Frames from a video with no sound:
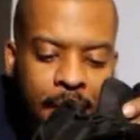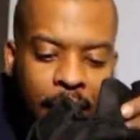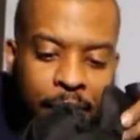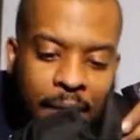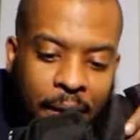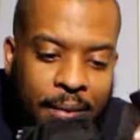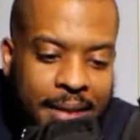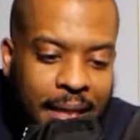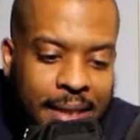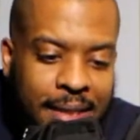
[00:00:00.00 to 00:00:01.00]
I forgot what
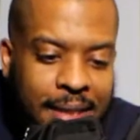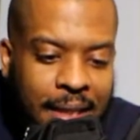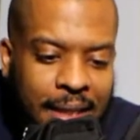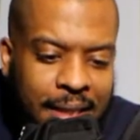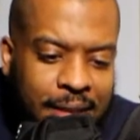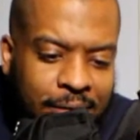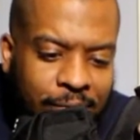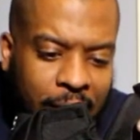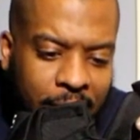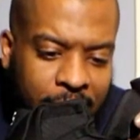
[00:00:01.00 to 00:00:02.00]
size this is. I think this is a
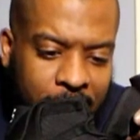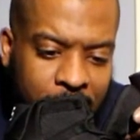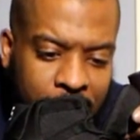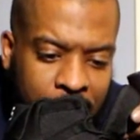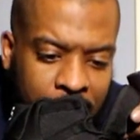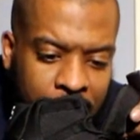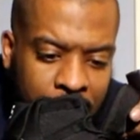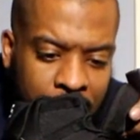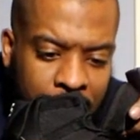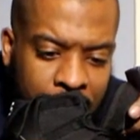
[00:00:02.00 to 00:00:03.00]
five. And,
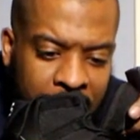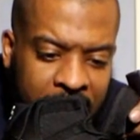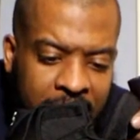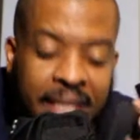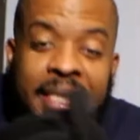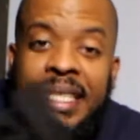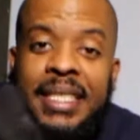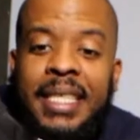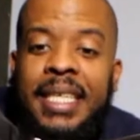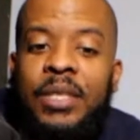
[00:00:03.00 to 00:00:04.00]
this
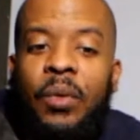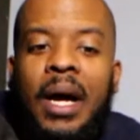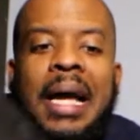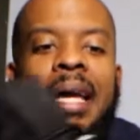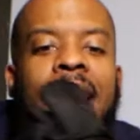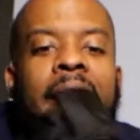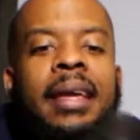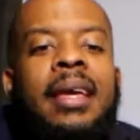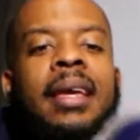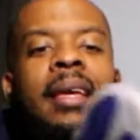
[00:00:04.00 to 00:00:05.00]
is a
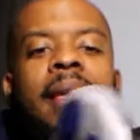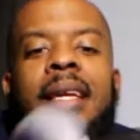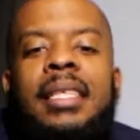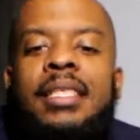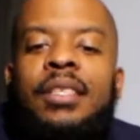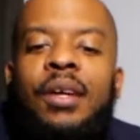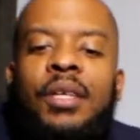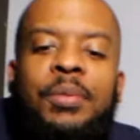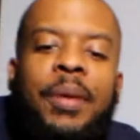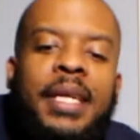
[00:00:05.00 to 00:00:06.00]
6Y. This is her
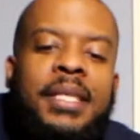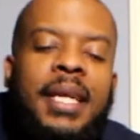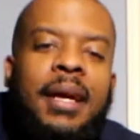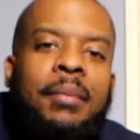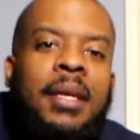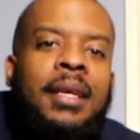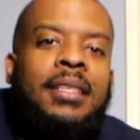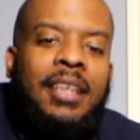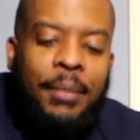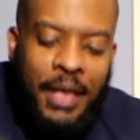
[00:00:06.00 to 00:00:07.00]
Space Jam.
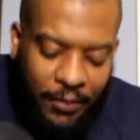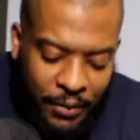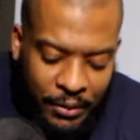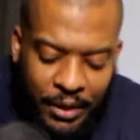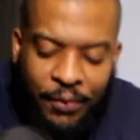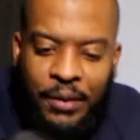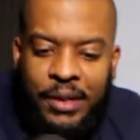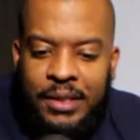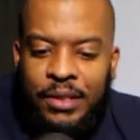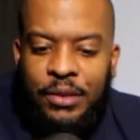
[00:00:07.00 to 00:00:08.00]
So I'm gonna give you a different
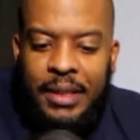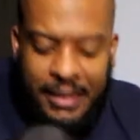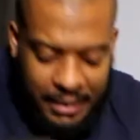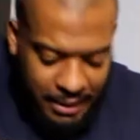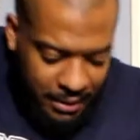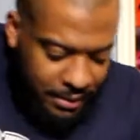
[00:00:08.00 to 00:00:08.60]
look so you can see.